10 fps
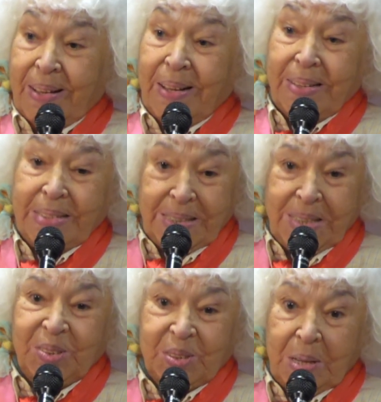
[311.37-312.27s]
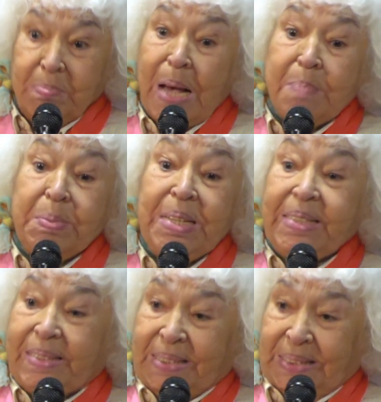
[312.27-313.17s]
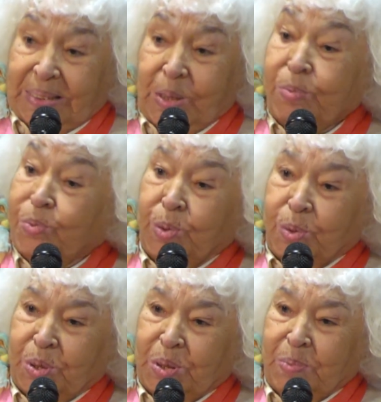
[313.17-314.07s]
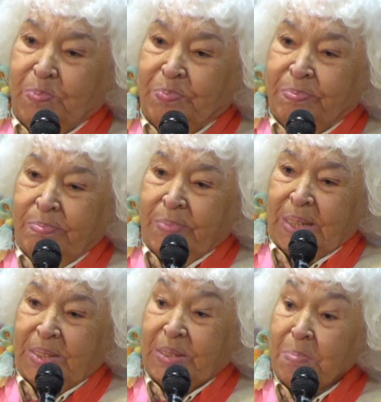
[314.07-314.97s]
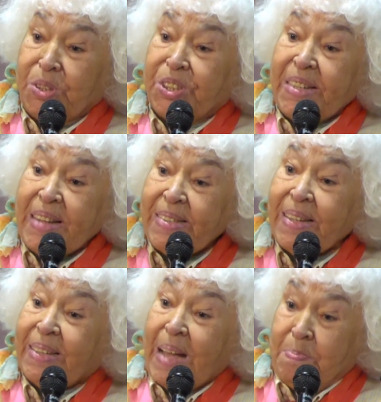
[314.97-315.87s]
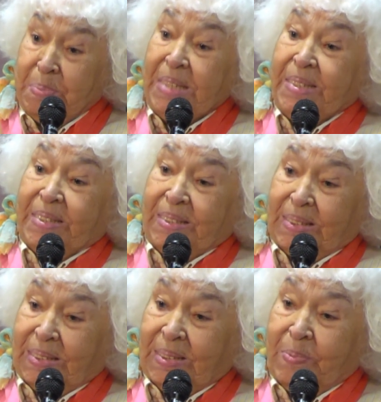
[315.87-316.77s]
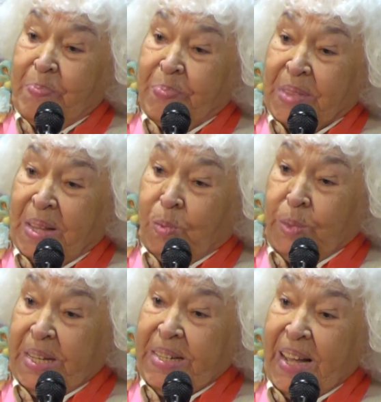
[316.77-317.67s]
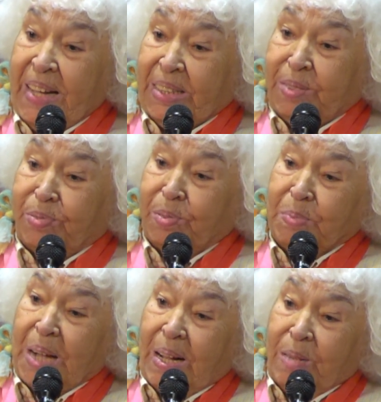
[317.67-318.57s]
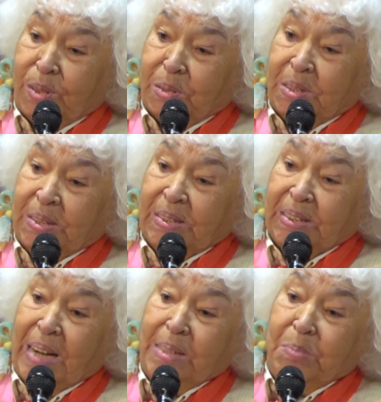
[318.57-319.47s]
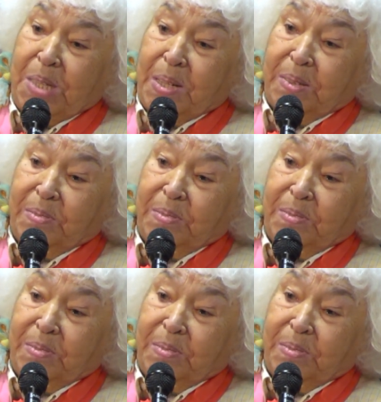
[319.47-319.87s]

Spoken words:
there are some abilities, of course, some genetic abilities we inherit from our grandmother.